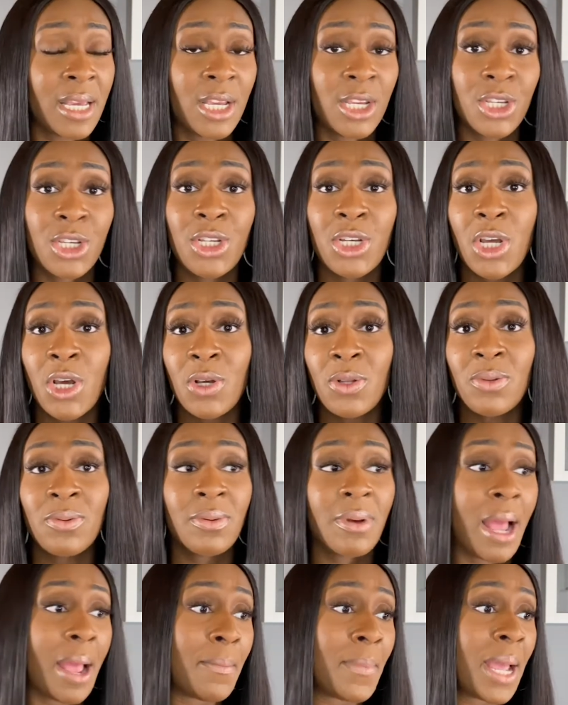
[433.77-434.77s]

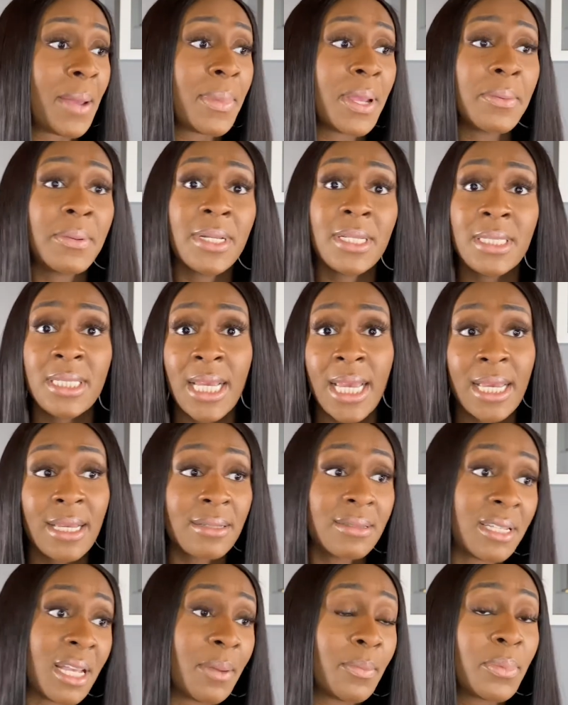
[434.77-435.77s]
I might be able to
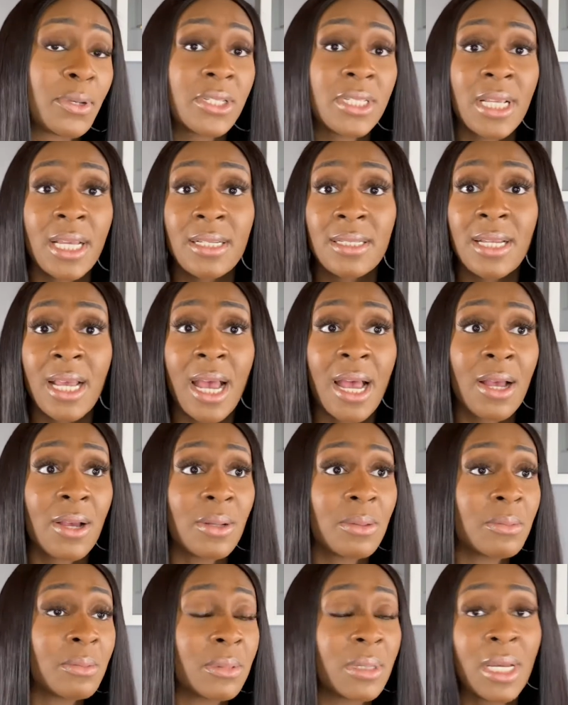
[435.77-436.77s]
take 10%
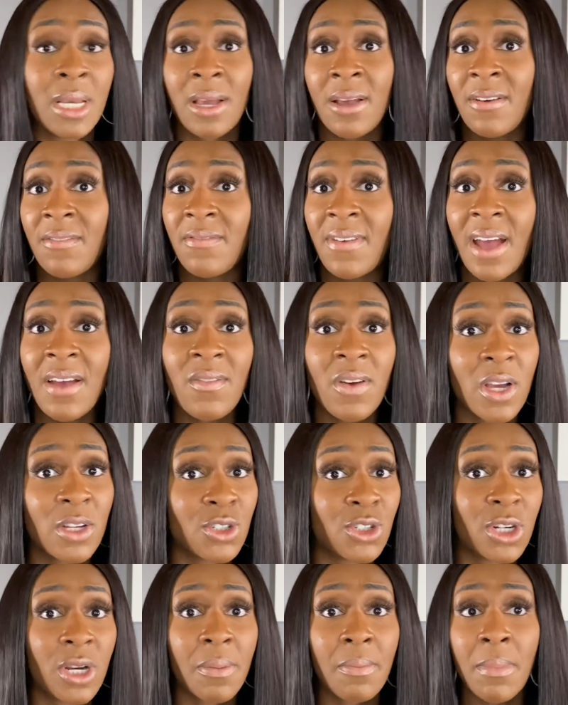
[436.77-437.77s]
down,
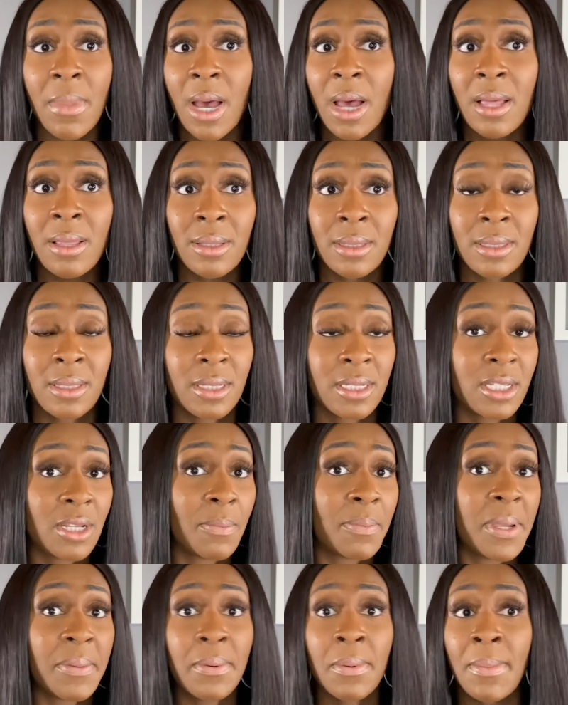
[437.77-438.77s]
$500 a month. Some
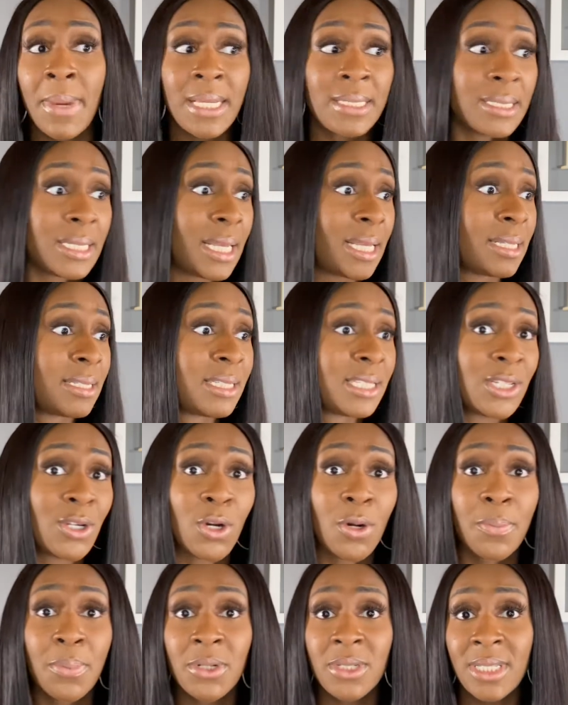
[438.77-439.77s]
people might say
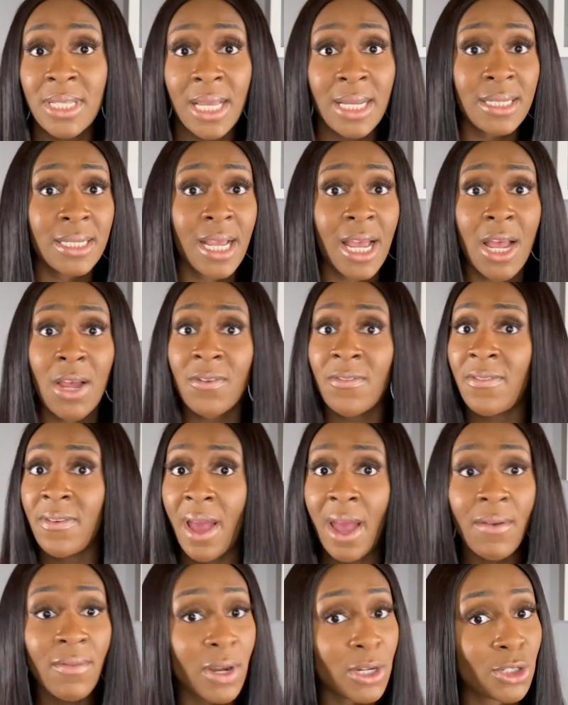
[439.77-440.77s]
0% down,
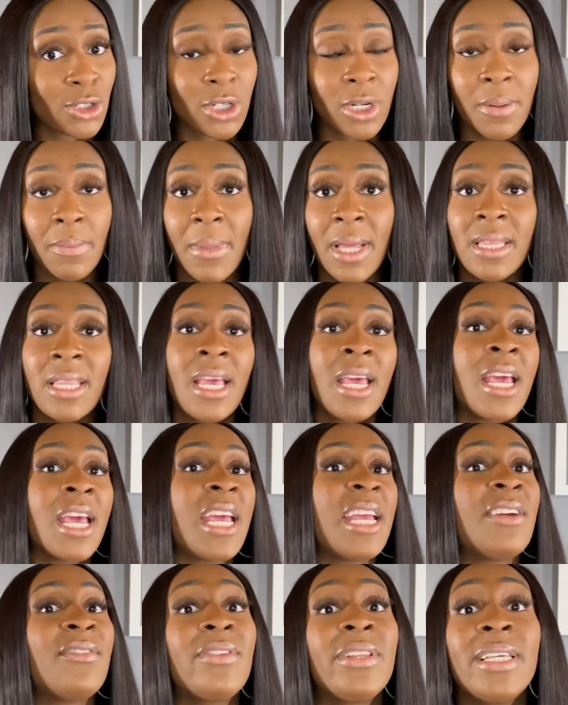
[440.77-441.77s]
$500 a month.
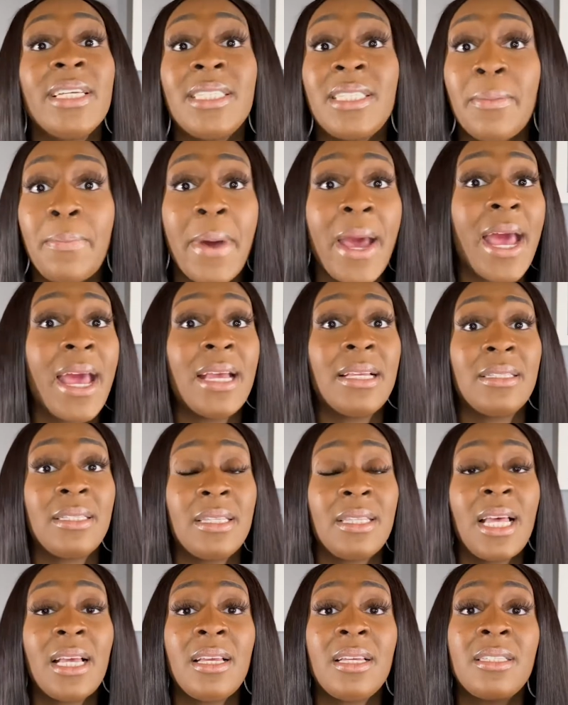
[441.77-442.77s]
It really depends.
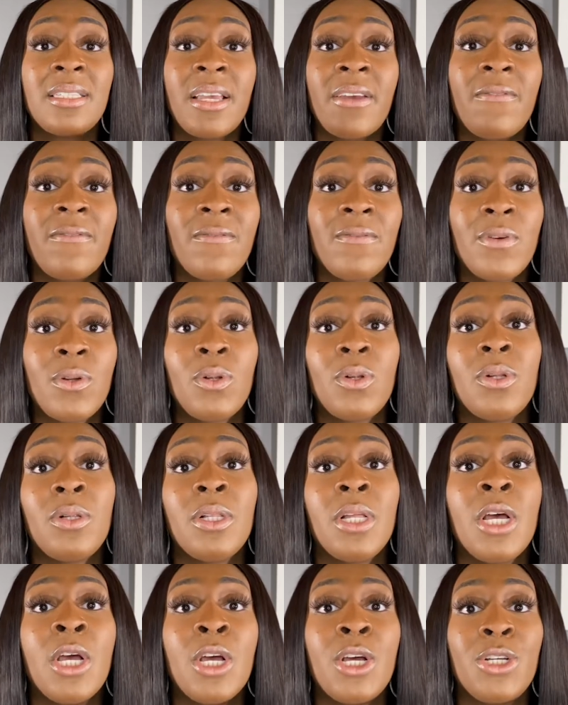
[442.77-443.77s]
And that is a
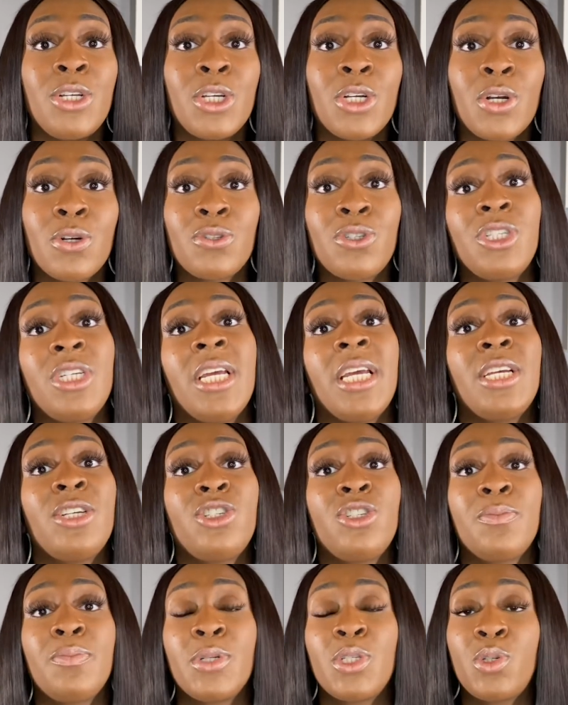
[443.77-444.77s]
full
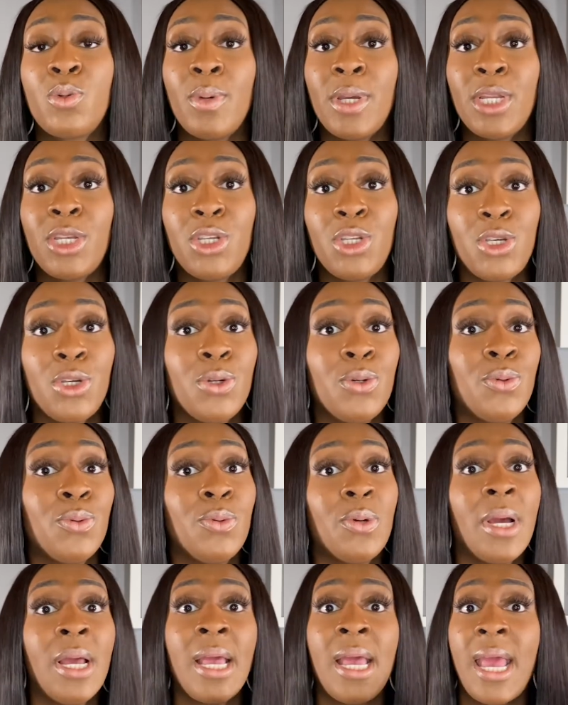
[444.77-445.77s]
negotiation between
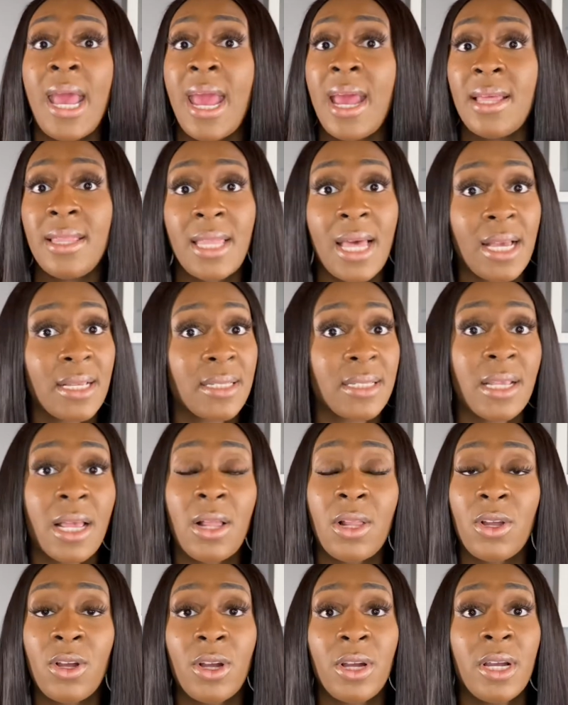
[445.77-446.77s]
you and that
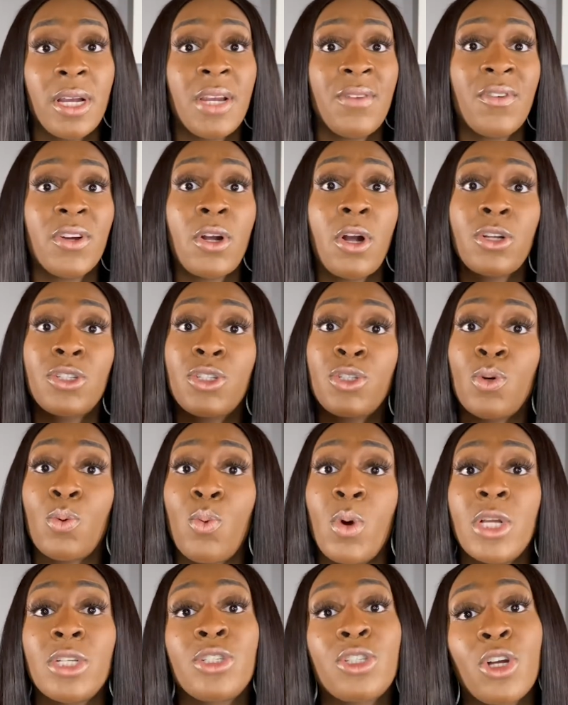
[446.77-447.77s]
seller in regards to
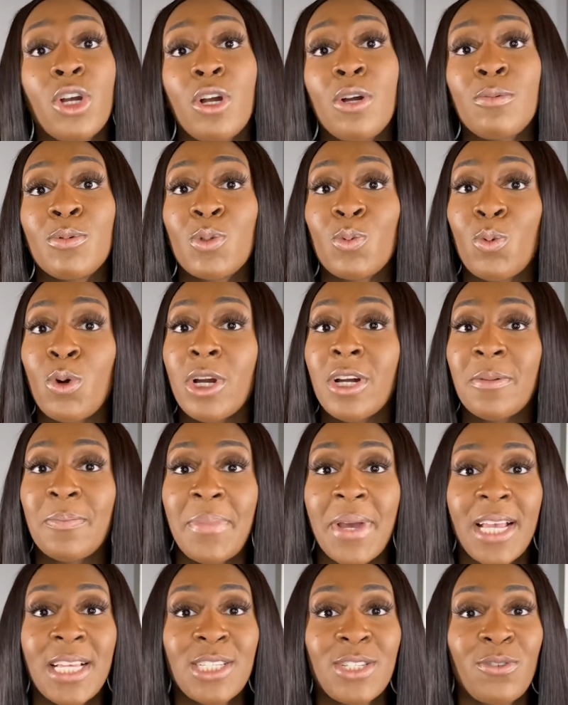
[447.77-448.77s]
what terms work
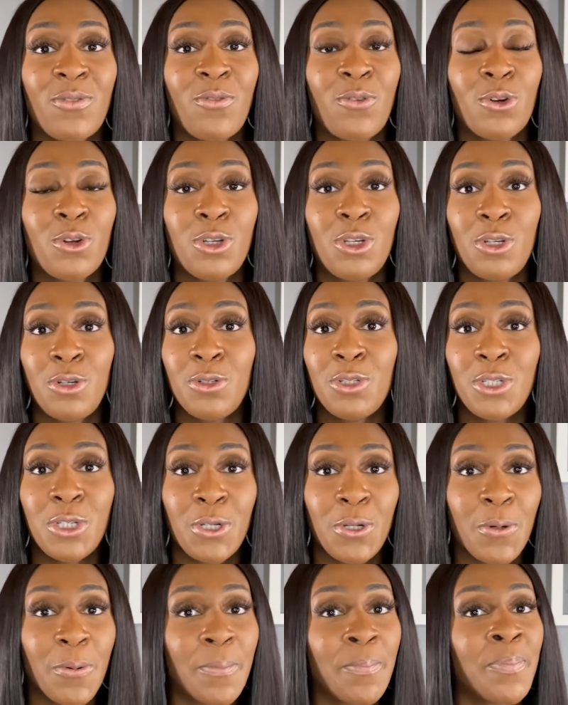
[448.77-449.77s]
best for you
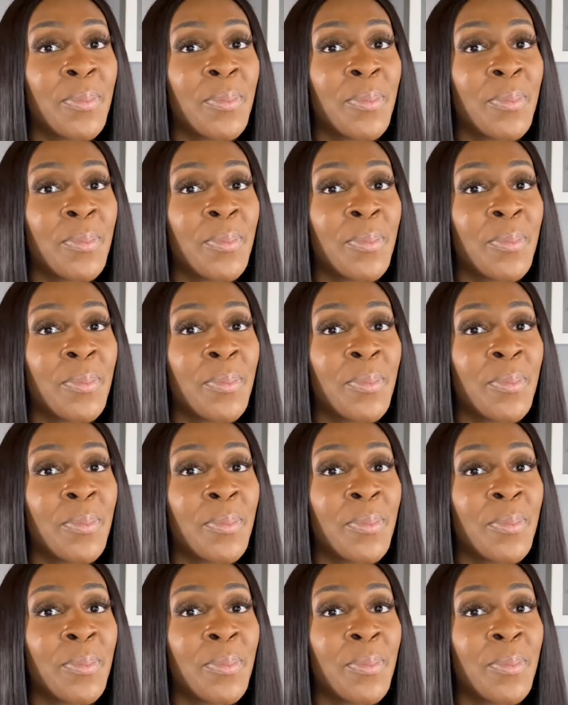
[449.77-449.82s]
two.